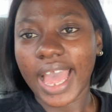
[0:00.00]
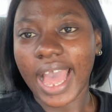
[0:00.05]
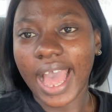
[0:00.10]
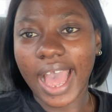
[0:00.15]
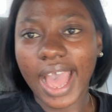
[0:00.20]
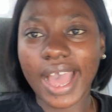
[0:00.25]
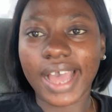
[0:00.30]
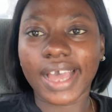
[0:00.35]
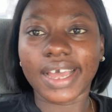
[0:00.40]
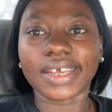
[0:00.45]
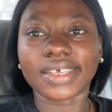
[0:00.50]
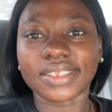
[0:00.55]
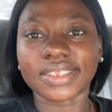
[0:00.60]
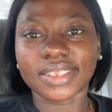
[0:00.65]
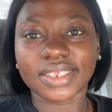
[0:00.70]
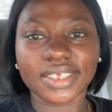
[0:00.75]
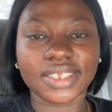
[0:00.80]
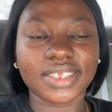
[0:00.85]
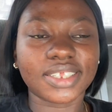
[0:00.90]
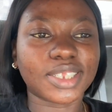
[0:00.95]

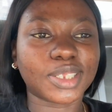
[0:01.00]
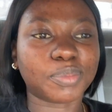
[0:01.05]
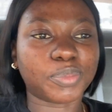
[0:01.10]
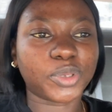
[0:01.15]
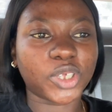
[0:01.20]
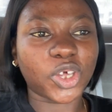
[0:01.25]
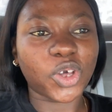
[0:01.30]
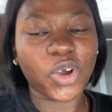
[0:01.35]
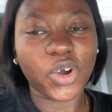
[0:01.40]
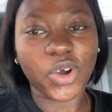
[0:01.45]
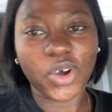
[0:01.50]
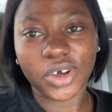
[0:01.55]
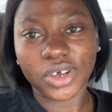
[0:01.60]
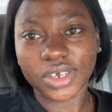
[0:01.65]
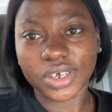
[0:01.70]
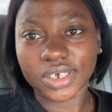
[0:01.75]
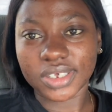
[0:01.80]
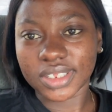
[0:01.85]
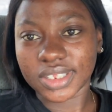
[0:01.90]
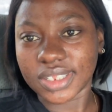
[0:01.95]
and this is
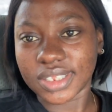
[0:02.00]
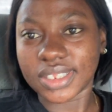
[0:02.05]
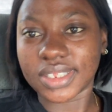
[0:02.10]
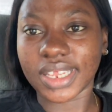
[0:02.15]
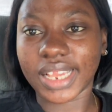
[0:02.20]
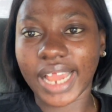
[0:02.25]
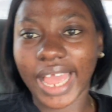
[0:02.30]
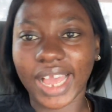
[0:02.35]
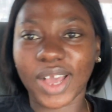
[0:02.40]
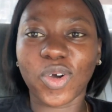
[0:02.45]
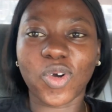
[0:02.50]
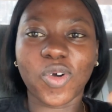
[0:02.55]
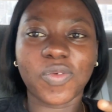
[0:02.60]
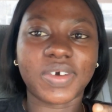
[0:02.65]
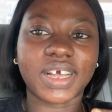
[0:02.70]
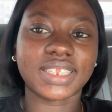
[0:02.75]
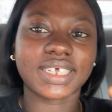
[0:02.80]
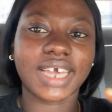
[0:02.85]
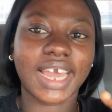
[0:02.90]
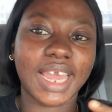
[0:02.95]
because like
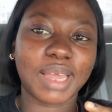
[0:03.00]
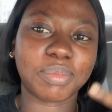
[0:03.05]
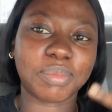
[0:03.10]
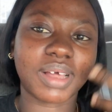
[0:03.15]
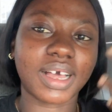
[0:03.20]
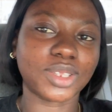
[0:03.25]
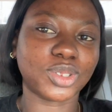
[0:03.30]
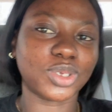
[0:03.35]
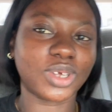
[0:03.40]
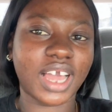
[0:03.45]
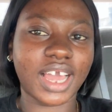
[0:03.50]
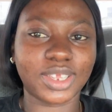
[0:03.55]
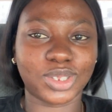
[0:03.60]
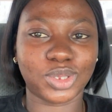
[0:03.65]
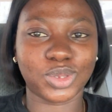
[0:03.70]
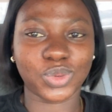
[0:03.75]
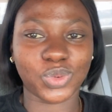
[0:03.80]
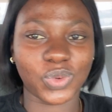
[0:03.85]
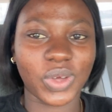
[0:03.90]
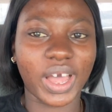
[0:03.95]
over time, as you guys
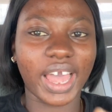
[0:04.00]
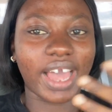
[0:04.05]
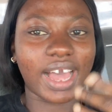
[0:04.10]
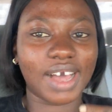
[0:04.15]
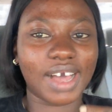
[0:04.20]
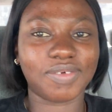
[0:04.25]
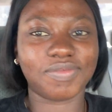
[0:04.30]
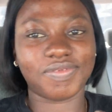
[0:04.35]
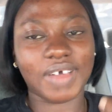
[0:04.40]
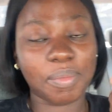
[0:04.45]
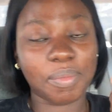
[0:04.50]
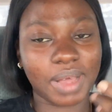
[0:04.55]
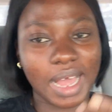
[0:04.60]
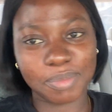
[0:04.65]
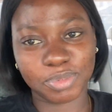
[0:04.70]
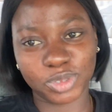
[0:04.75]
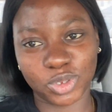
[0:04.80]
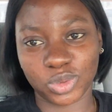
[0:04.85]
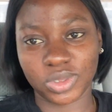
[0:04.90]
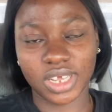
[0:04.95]
know, I have I'm
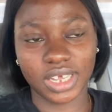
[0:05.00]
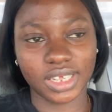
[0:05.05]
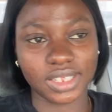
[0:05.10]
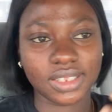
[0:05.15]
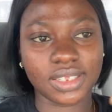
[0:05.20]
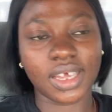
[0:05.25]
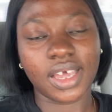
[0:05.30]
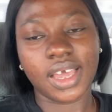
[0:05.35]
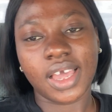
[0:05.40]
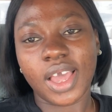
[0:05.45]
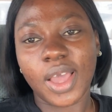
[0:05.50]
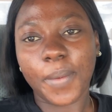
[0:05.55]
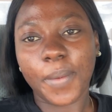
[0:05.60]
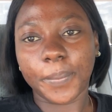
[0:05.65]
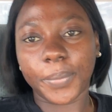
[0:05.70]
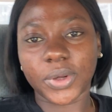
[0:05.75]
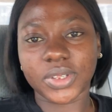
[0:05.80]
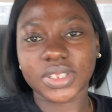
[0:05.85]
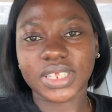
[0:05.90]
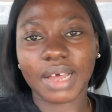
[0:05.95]
gap
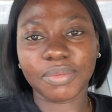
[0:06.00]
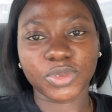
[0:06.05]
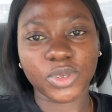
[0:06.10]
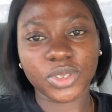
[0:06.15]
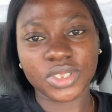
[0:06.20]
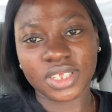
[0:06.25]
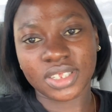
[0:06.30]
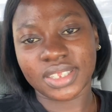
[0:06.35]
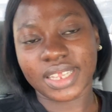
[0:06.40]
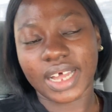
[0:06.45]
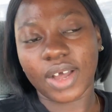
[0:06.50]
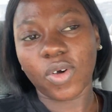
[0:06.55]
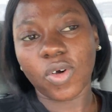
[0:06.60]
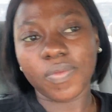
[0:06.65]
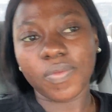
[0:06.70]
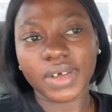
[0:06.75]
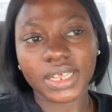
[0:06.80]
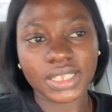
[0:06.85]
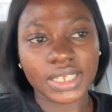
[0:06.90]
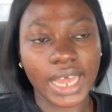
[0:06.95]
toothed, but I've noticed that
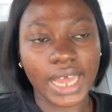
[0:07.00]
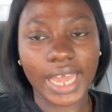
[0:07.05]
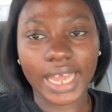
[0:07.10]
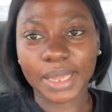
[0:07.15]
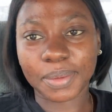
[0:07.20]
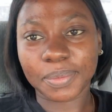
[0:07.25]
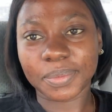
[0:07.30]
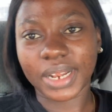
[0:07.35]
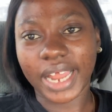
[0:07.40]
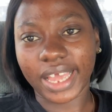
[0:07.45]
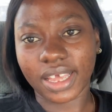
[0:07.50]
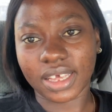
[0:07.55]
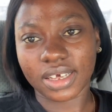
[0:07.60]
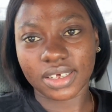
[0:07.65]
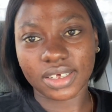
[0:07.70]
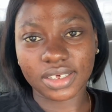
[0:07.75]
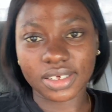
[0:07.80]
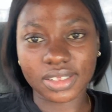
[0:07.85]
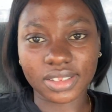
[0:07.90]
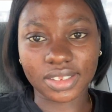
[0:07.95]
over time, like
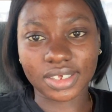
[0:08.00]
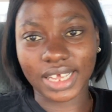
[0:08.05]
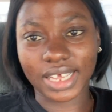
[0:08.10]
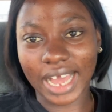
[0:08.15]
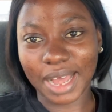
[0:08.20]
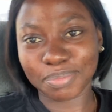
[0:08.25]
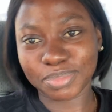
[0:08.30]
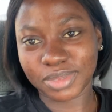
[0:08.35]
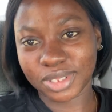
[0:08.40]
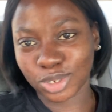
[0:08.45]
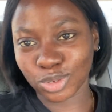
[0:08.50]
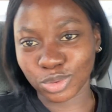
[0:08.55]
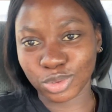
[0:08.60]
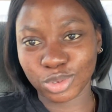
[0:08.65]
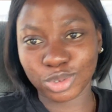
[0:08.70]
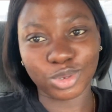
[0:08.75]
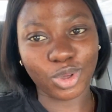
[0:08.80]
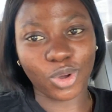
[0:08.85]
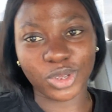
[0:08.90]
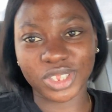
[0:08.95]
the gap
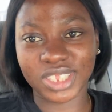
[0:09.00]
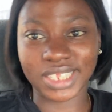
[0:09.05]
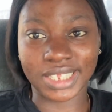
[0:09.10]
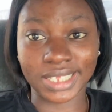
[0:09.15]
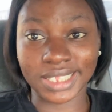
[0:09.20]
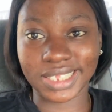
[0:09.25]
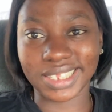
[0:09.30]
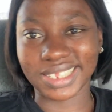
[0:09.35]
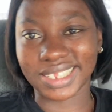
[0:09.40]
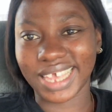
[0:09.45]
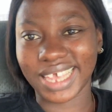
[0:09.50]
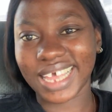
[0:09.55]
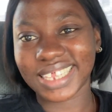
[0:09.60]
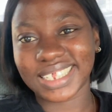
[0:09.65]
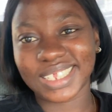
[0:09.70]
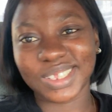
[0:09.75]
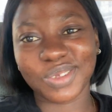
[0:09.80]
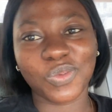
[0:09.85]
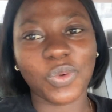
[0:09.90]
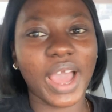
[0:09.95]
tooth or teeth is
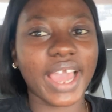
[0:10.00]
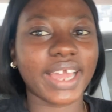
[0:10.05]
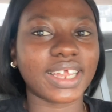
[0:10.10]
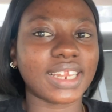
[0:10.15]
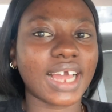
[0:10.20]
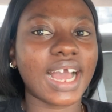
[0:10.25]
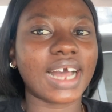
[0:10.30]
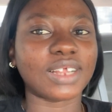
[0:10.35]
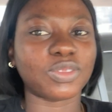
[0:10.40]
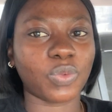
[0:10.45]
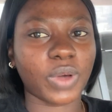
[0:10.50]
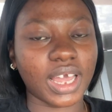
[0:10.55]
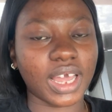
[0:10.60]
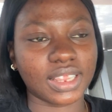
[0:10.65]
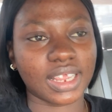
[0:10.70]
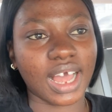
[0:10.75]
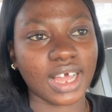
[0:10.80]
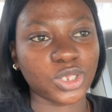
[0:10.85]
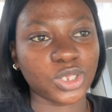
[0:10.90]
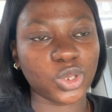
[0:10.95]
getting wider and
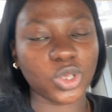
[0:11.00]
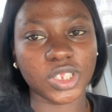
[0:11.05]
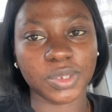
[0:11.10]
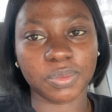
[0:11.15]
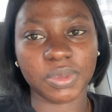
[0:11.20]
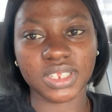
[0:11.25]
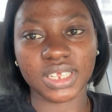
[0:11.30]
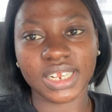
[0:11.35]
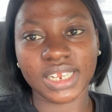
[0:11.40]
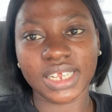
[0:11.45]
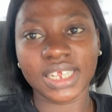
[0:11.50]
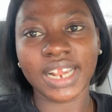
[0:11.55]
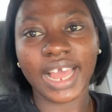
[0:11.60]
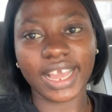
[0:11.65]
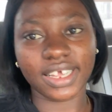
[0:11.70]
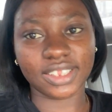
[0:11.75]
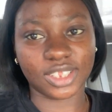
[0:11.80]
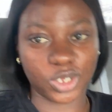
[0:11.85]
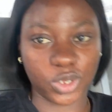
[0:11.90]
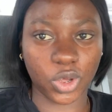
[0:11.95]
wider. So it's basically
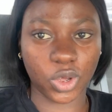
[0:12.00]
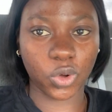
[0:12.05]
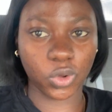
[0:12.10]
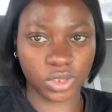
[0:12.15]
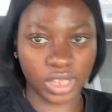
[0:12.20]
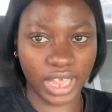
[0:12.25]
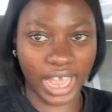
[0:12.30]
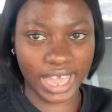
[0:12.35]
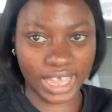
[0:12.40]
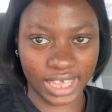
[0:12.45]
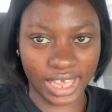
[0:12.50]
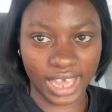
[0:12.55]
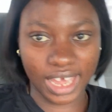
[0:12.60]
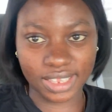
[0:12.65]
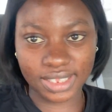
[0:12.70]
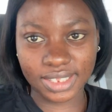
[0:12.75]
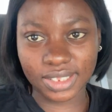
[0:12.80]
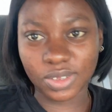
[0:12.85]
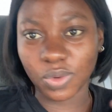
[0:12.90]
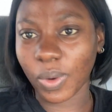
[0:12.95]
like the older I
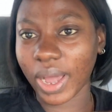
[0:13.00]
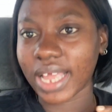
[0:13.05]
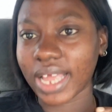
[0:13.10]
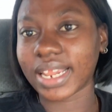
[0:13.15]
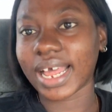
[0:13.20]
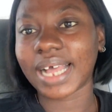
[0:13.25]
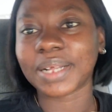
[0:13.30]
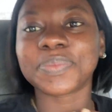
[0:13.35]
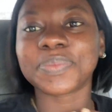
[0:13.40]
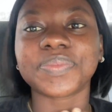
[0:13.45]
get, the wider